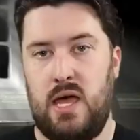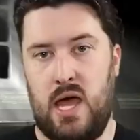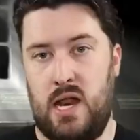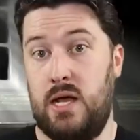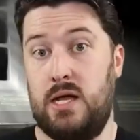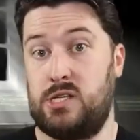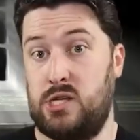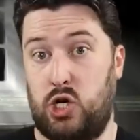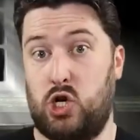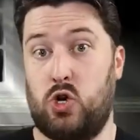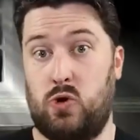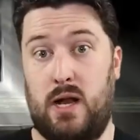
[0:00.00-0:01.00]
and it is
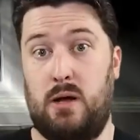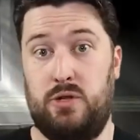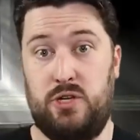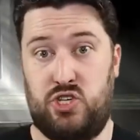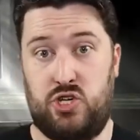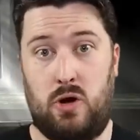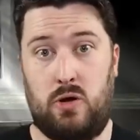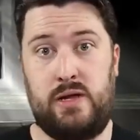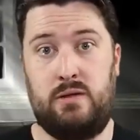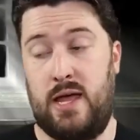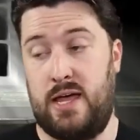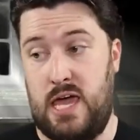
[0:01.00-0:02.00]
incredibly
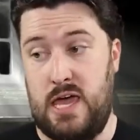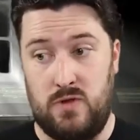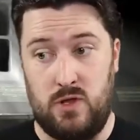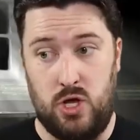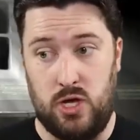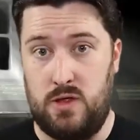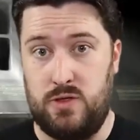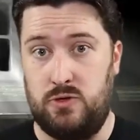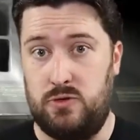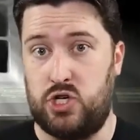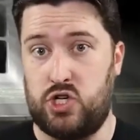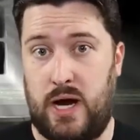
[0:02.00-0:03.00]
jarring. Like, even looking
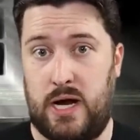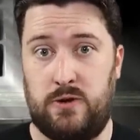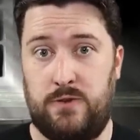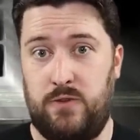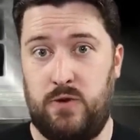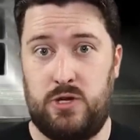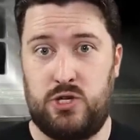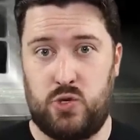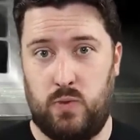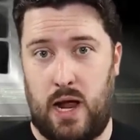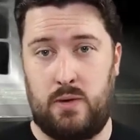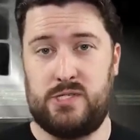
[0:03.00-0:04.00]
through the trailer
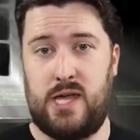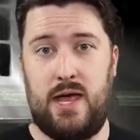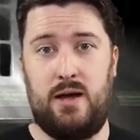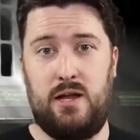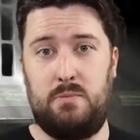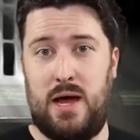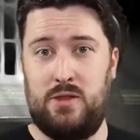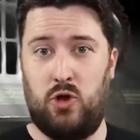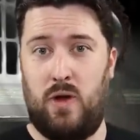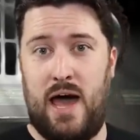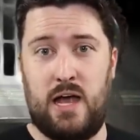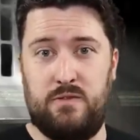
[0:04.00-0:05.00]
footage when I was editing my
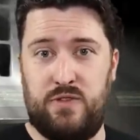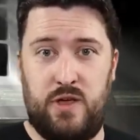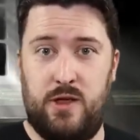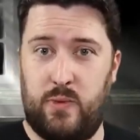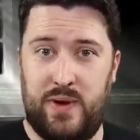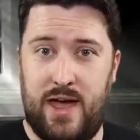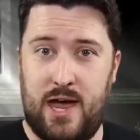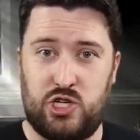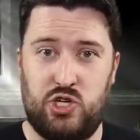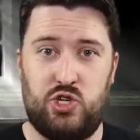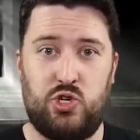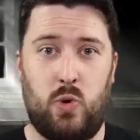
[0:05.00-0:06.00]
little out of theater
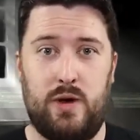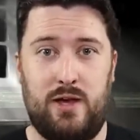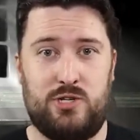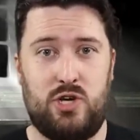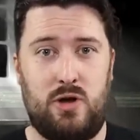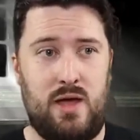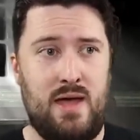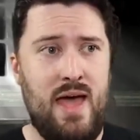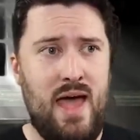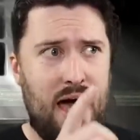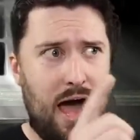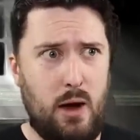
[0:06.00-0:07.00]
reaction short yesterday,
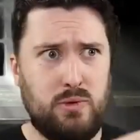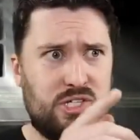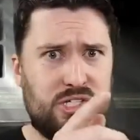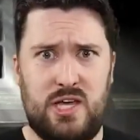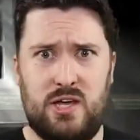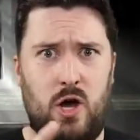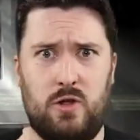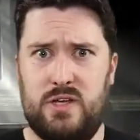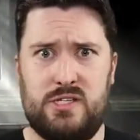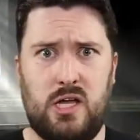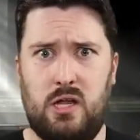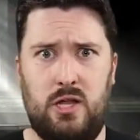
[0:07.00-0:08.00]
I was seeing all
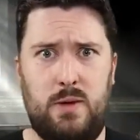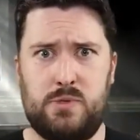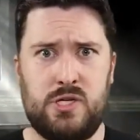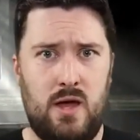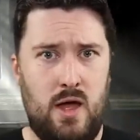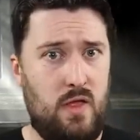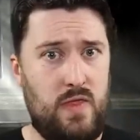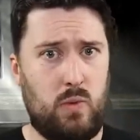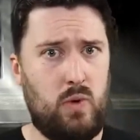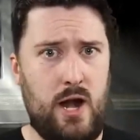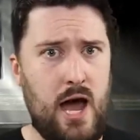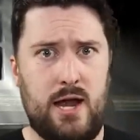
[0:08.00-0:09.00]
these clips that
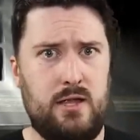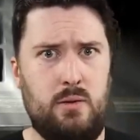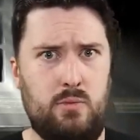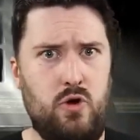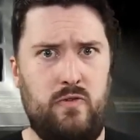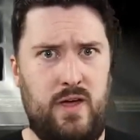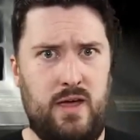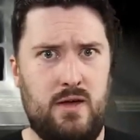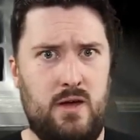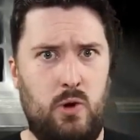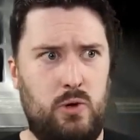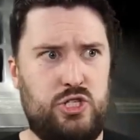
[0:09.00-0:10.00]
were not in the movie,
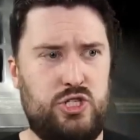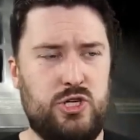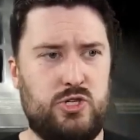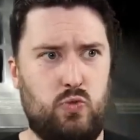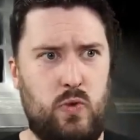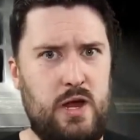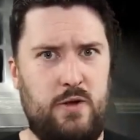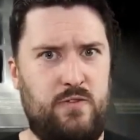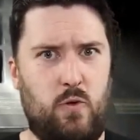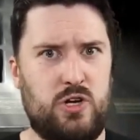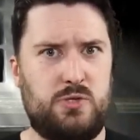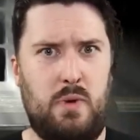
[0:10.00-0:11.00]
which just
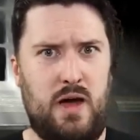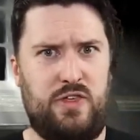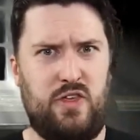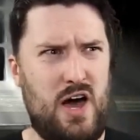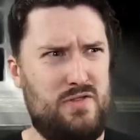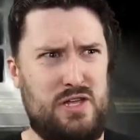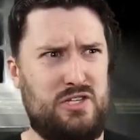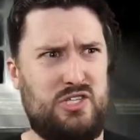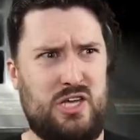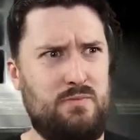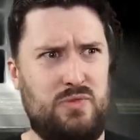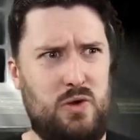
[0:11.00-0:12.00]
reinforced my thought that
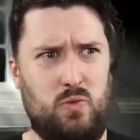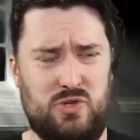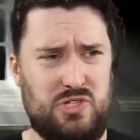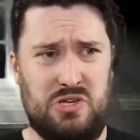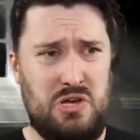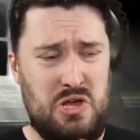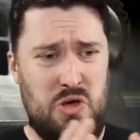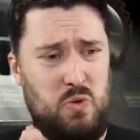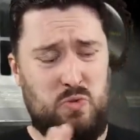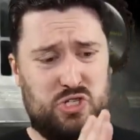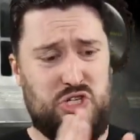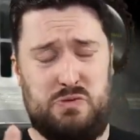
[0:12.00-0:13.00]
something was
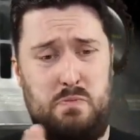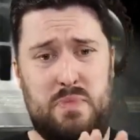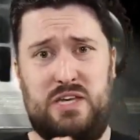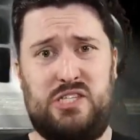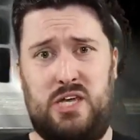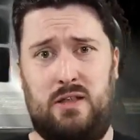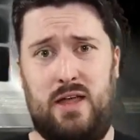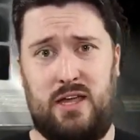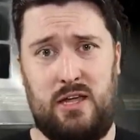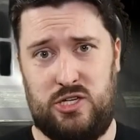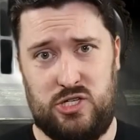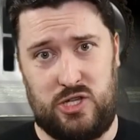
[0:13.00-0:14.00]
just missing.
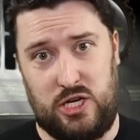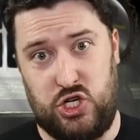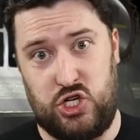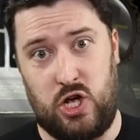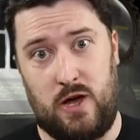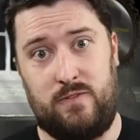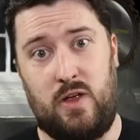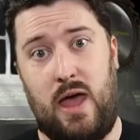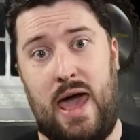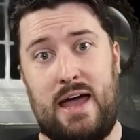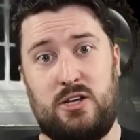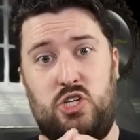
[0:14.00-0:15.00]
Like, they shoved
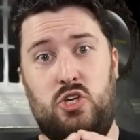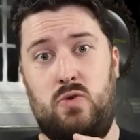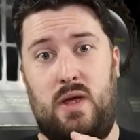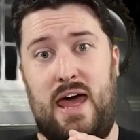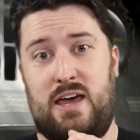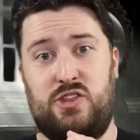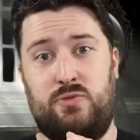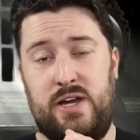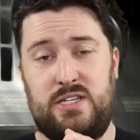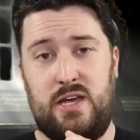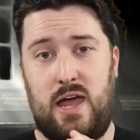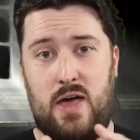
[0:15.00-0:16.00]
Act 2 and Act
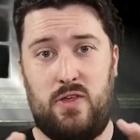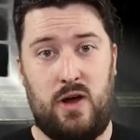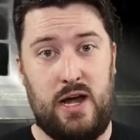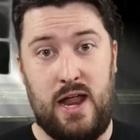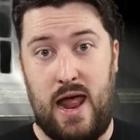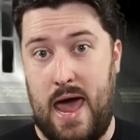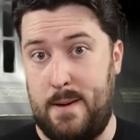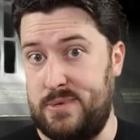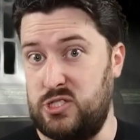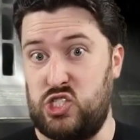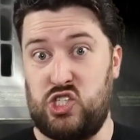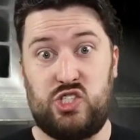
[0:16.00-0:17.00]
3 together, and it
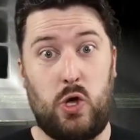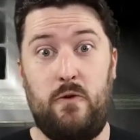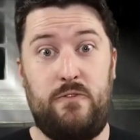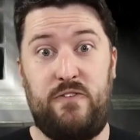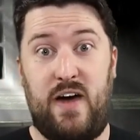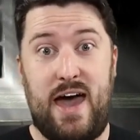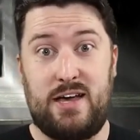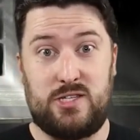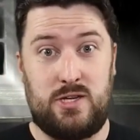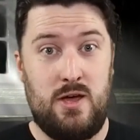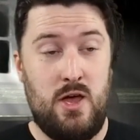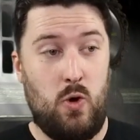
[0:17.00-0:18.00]
happened so
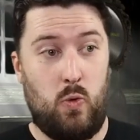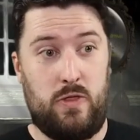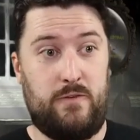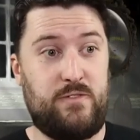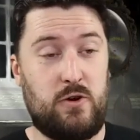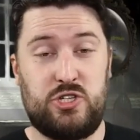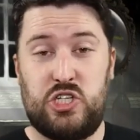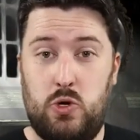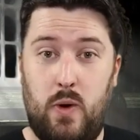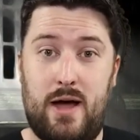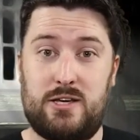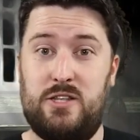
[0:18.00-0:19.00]
fast, where the first
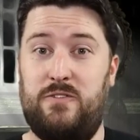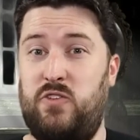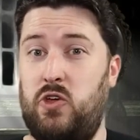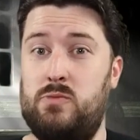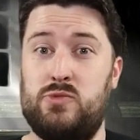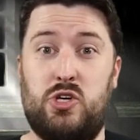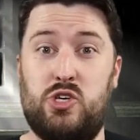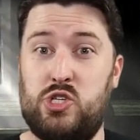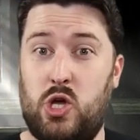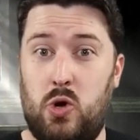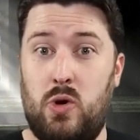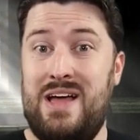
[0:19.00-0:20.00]
2 acts of the films are
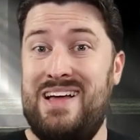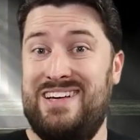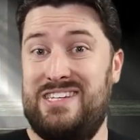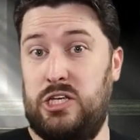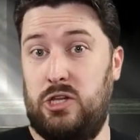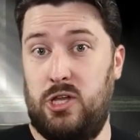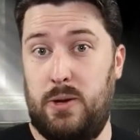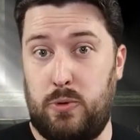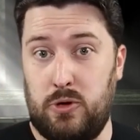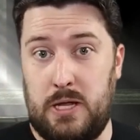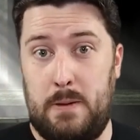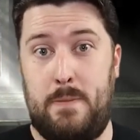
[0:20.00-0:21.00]
so
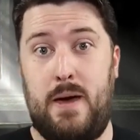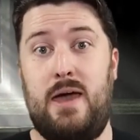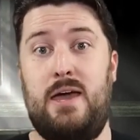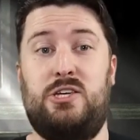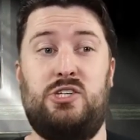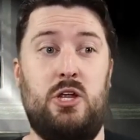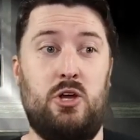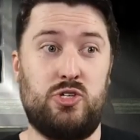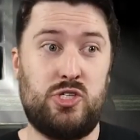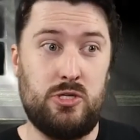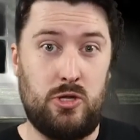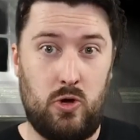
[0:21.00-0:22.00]
deliberately paced, and you're
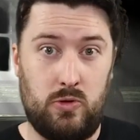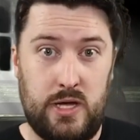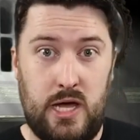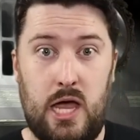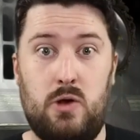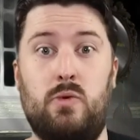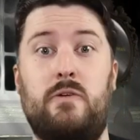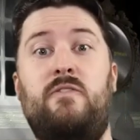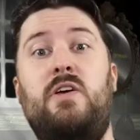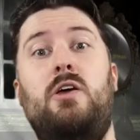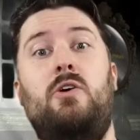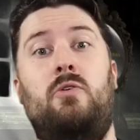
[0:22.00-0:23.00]
slowly getting
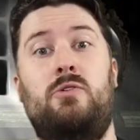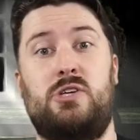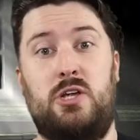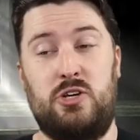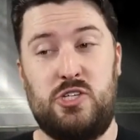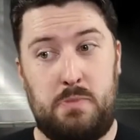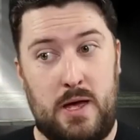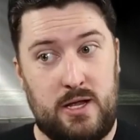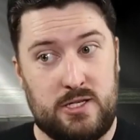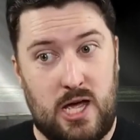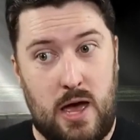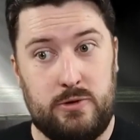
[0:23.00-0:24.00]
reveals, and you're
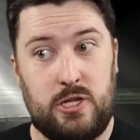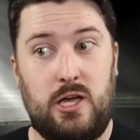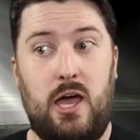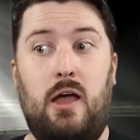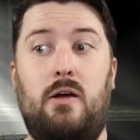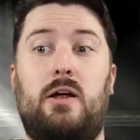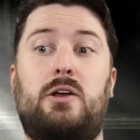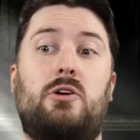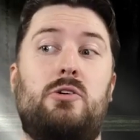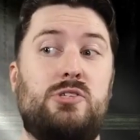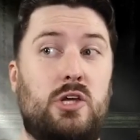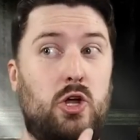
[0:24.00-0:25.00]
spending time with the
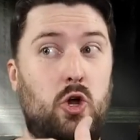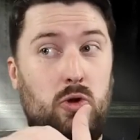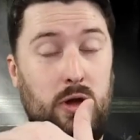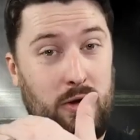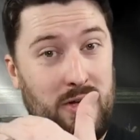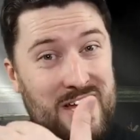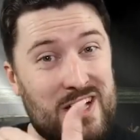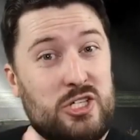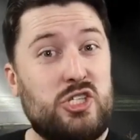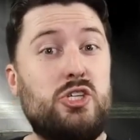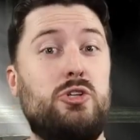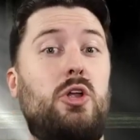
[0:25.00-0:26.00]
characters, and, you know,
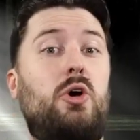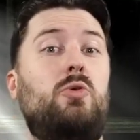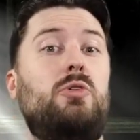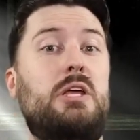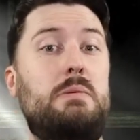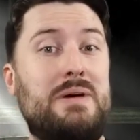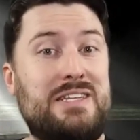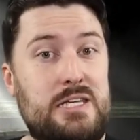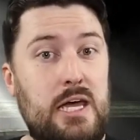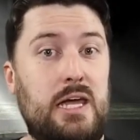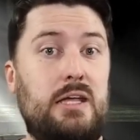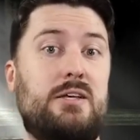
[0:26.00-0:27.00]
slowly,
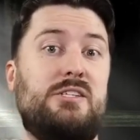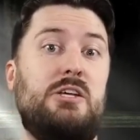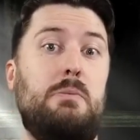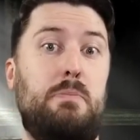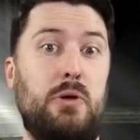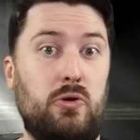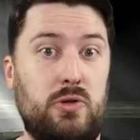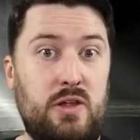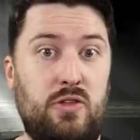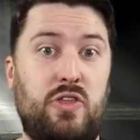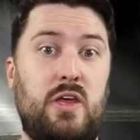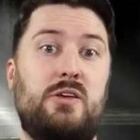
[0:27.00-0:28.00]
meticulously
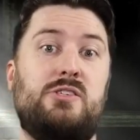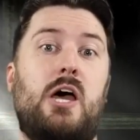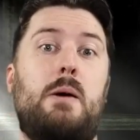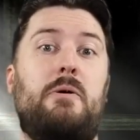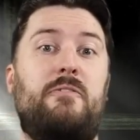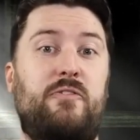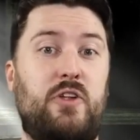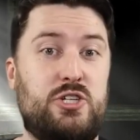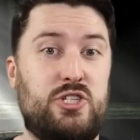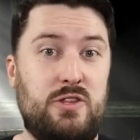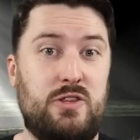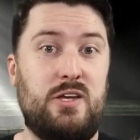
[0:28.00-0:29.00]
building things up and
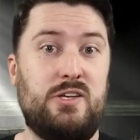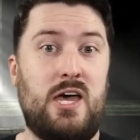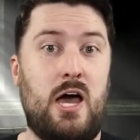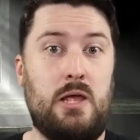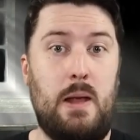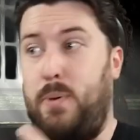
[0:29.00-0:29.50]
fleshing things out, and then